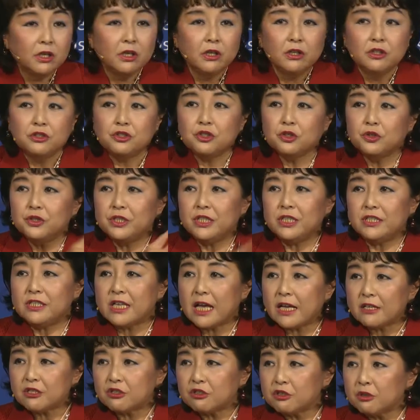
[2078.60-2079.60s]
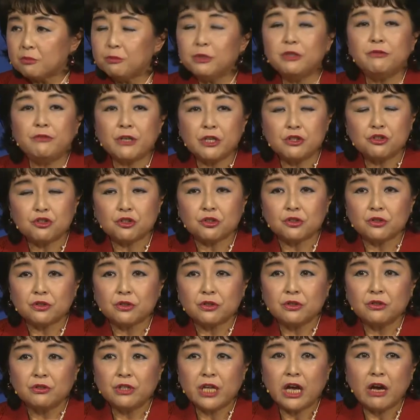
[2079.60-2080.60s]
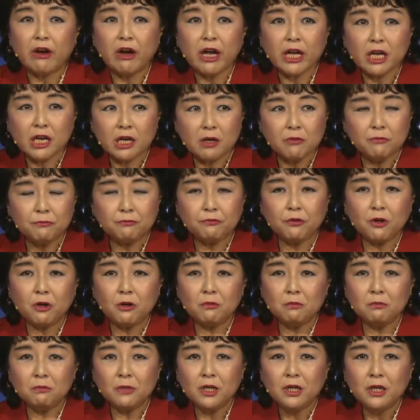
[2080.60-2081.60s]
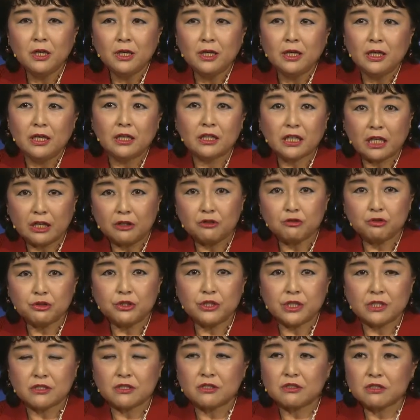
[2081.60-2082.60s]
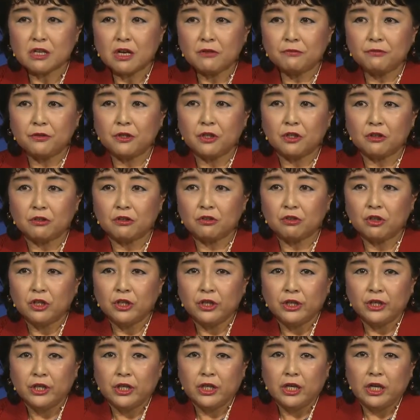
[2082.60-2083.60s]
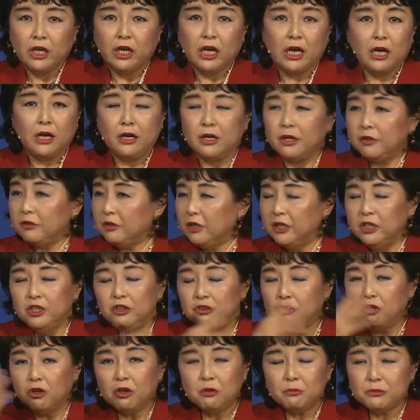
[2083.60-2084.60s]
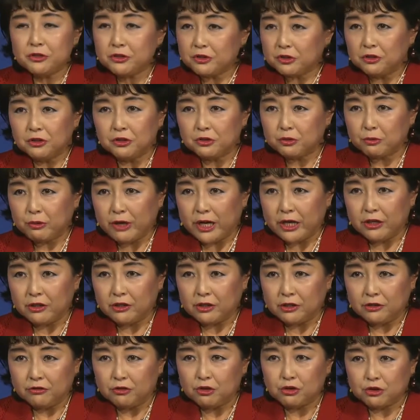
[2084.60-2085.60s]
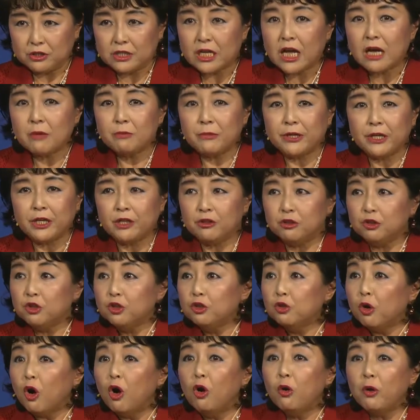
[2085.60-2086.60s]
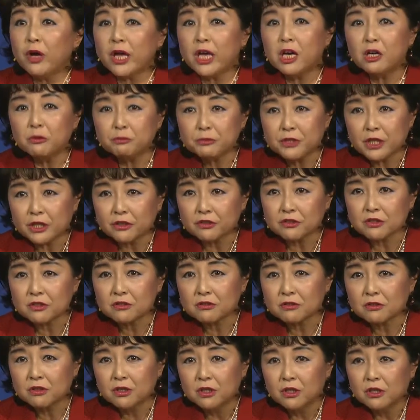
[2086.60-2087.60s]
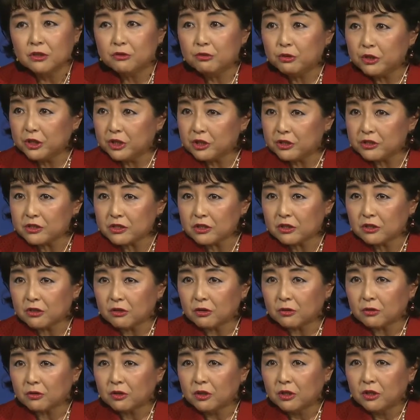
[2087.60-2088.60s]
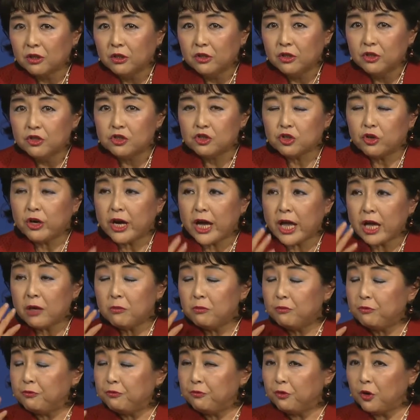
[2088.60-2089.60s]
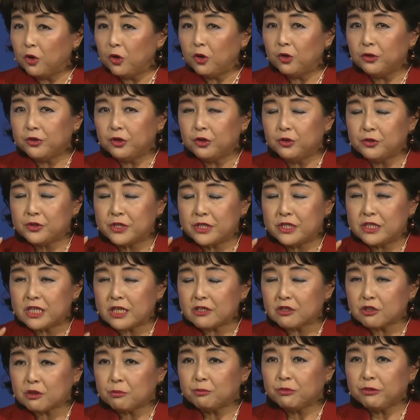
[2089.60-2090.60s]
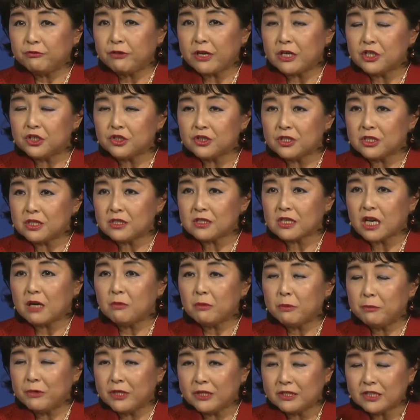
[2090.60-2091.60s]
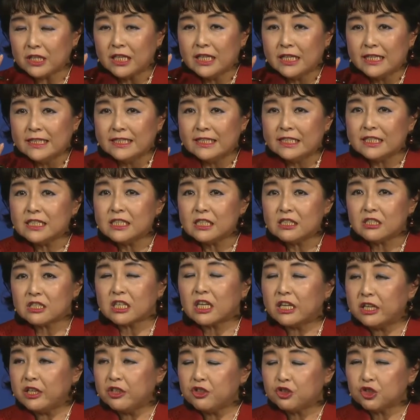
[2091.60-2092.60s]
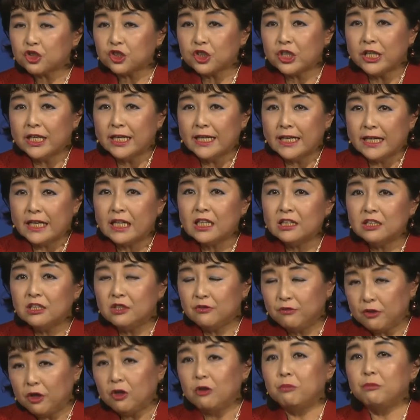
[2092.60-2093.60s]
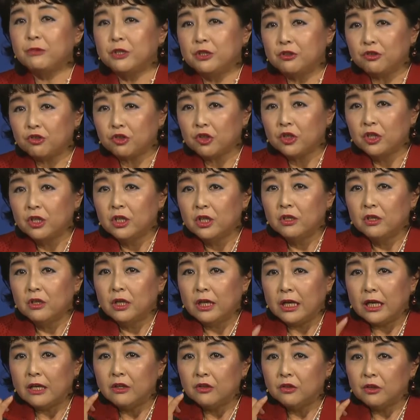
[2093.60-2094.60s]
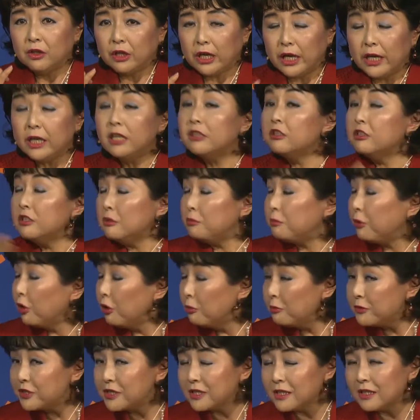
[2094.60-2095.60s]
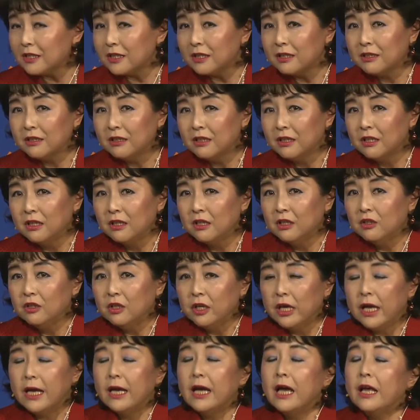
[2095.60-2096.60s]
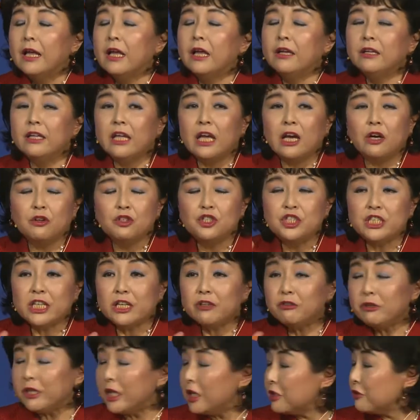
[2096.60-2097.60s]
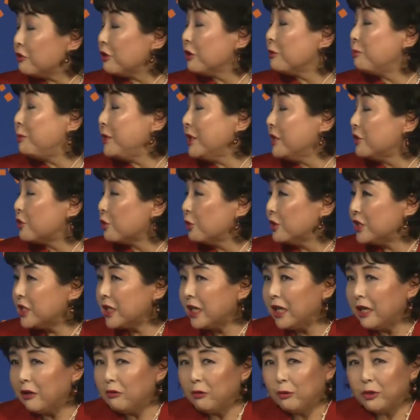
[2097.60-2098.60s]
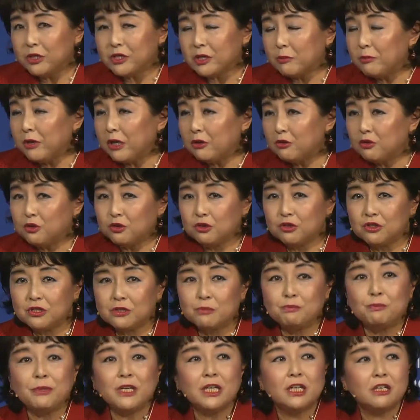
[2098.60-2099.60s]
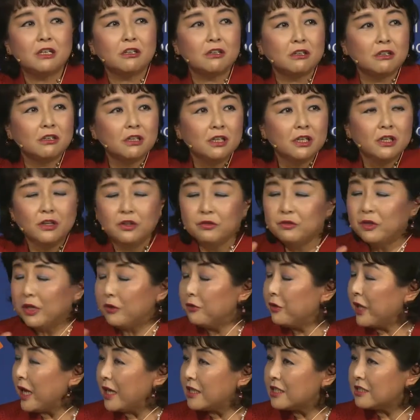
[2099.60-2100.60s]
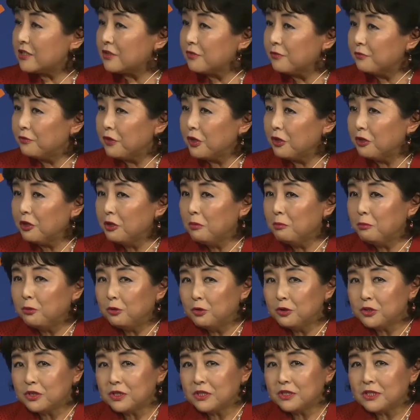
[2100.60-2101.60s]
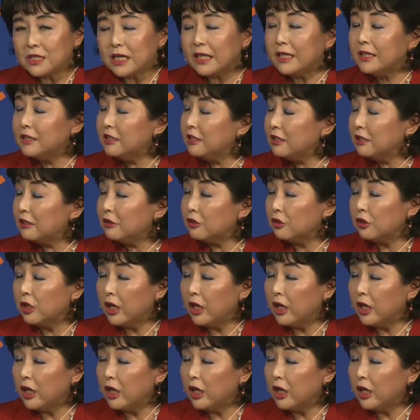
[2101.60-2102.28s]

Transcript: So disaster prevention. Now I come from a country that suffered enormous earthquake and tsunami, and you all helped us 3 years ago. So I am for those disaster prevention, disarmament, de-escalation, and development, and diplomacy. Now, geriatric peace, which I was about to speak Though that's a very important idea.